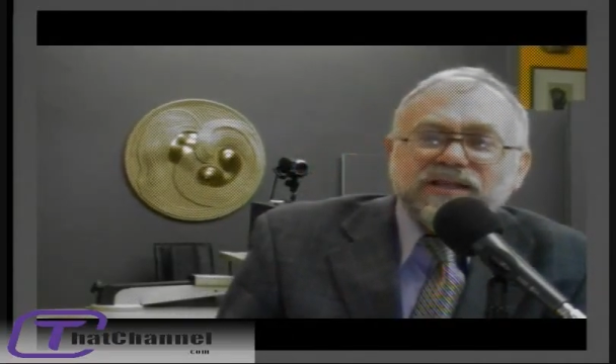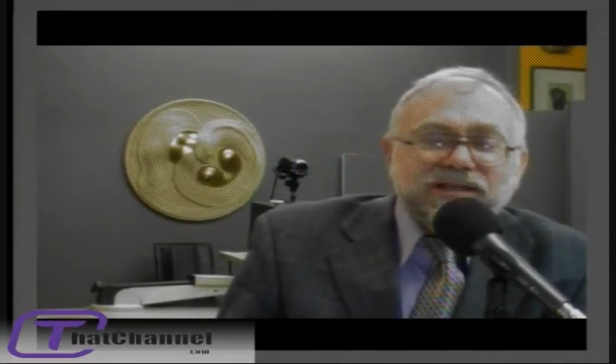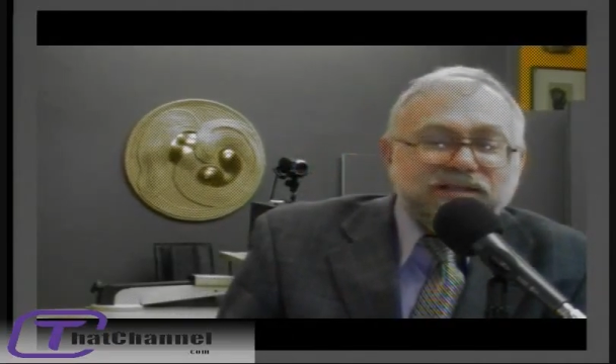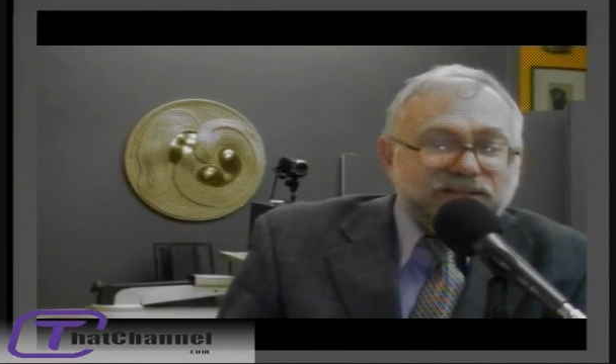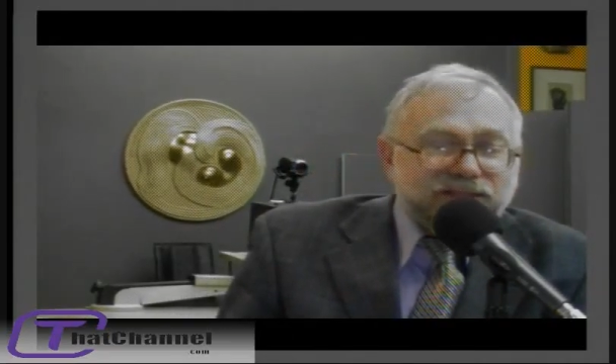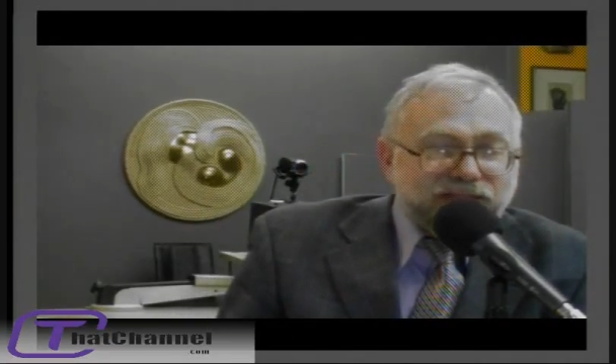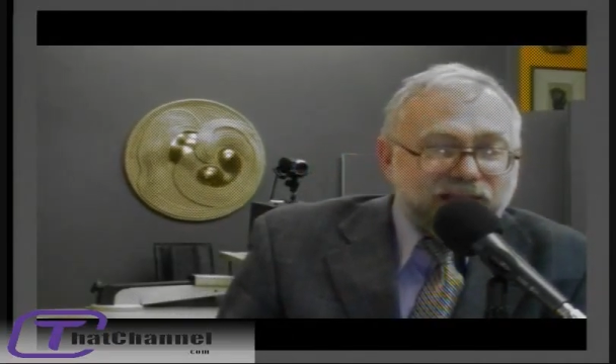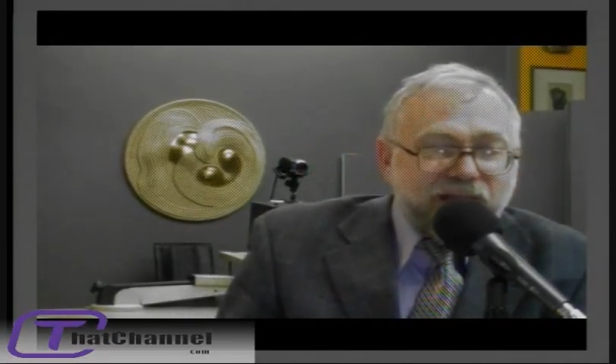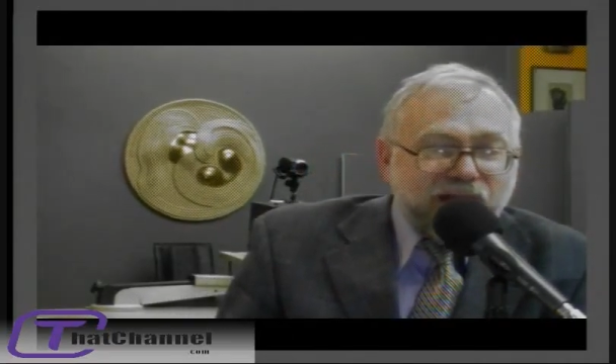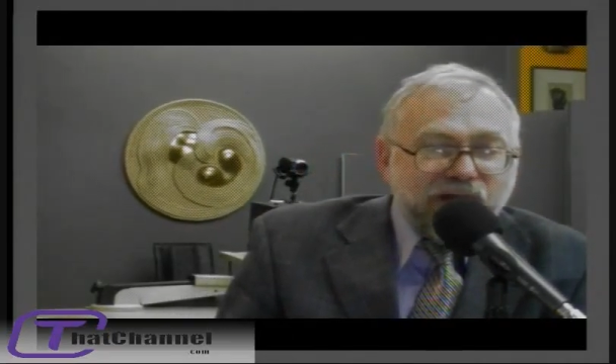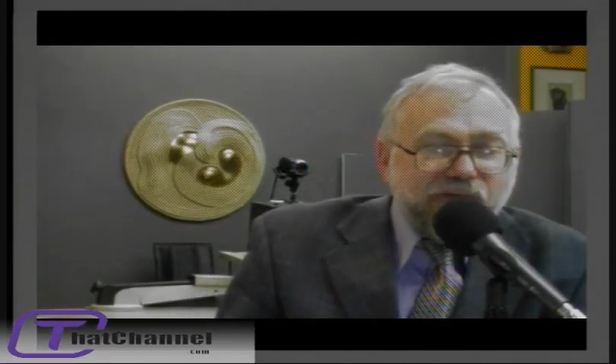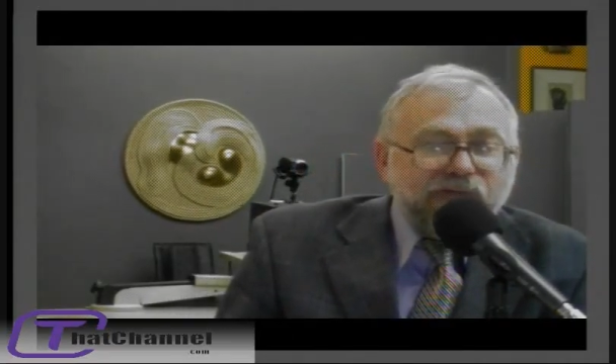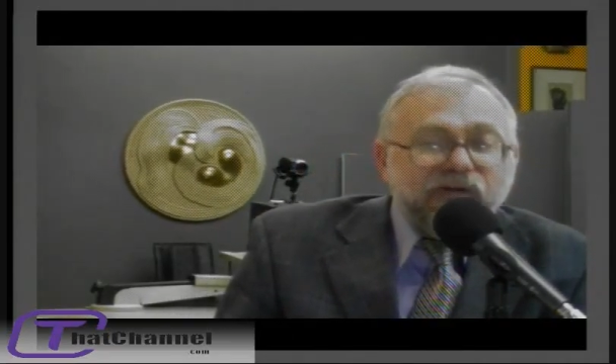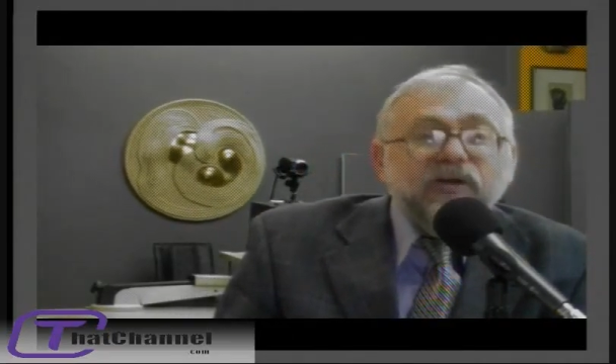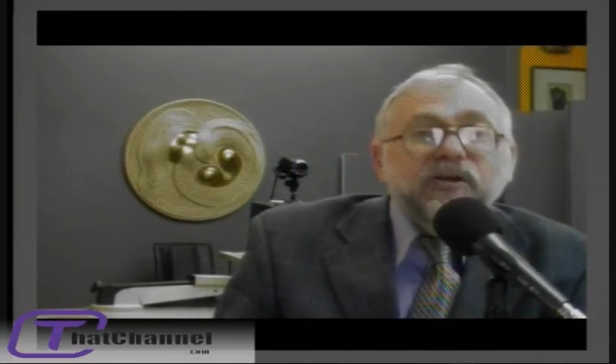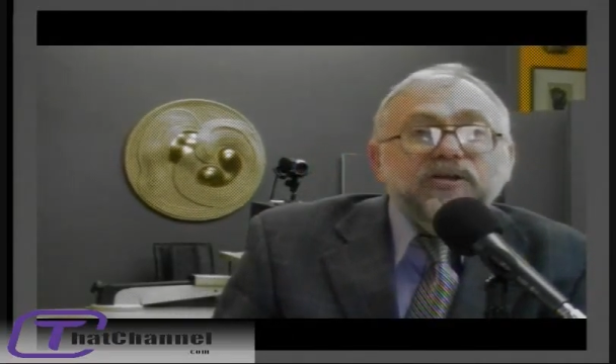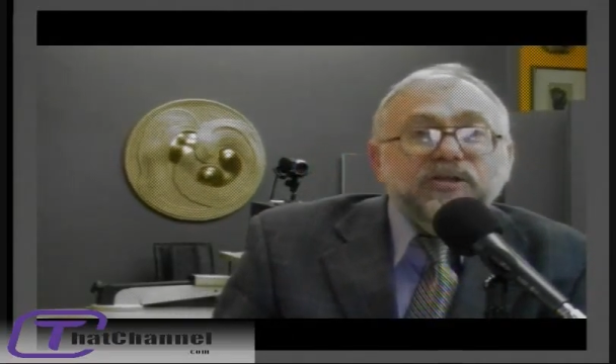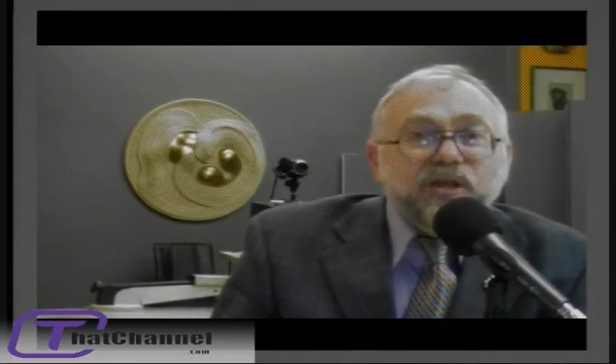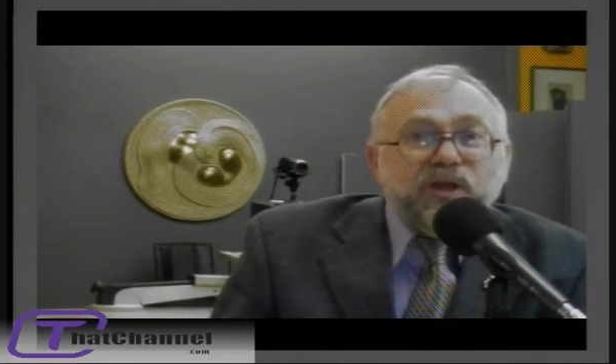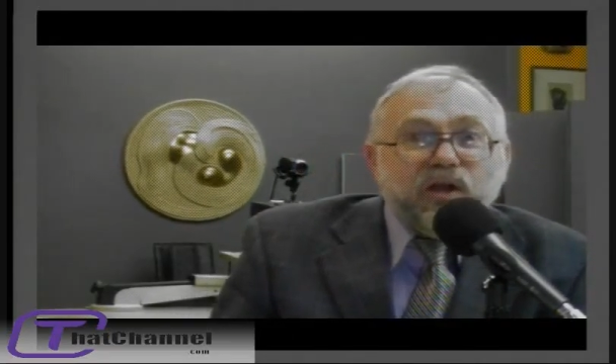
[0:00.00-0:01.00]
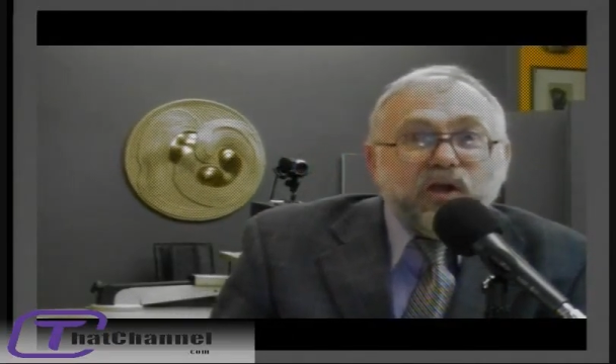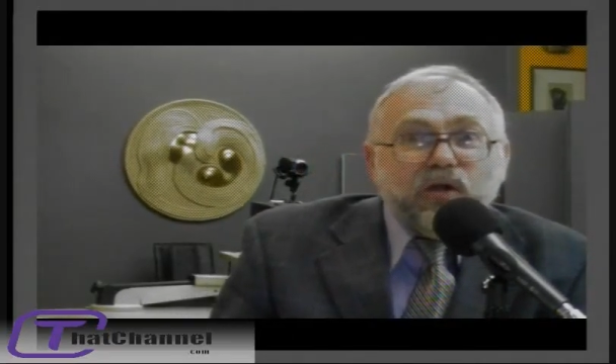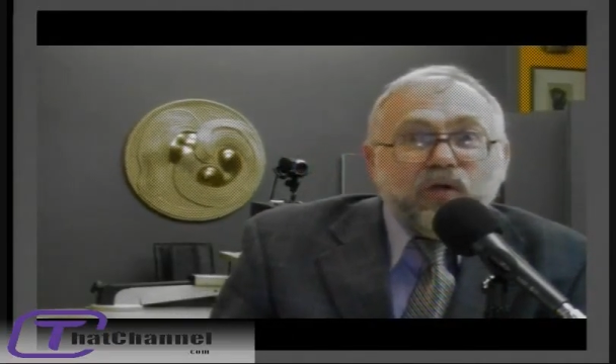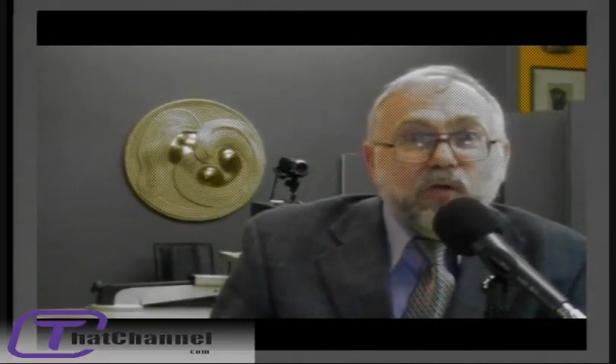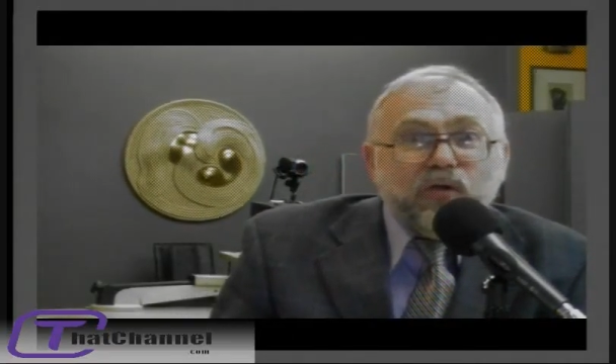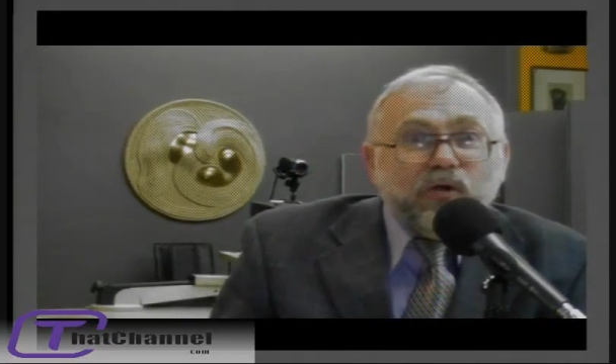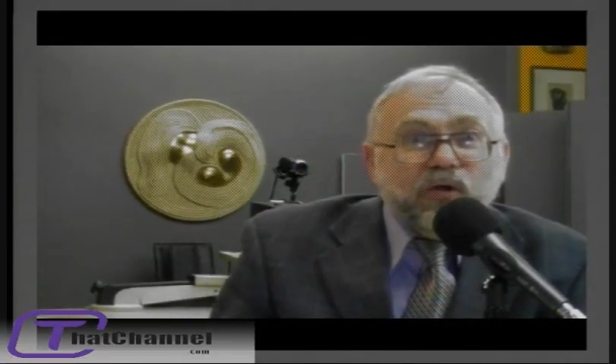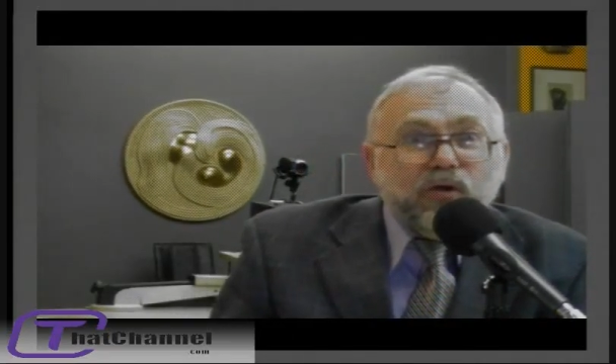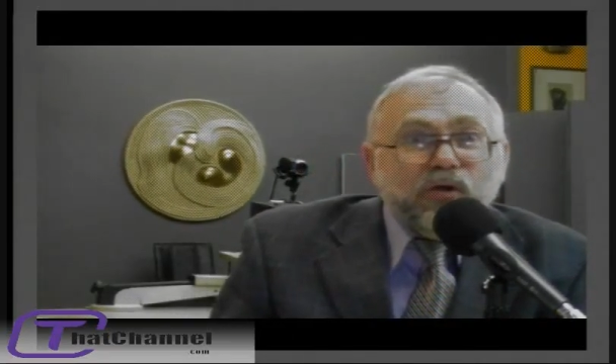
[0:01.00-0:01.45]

safe, terror,